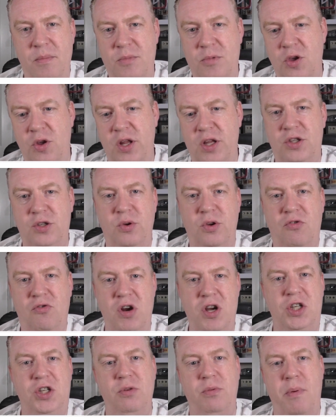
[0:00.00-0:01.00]
you need to
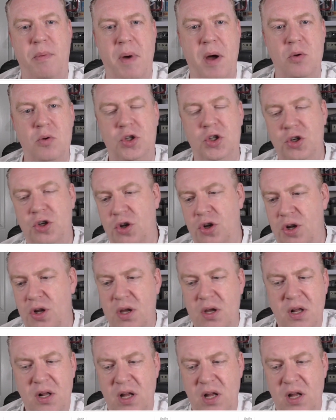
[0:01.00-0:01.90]
increase your promotion.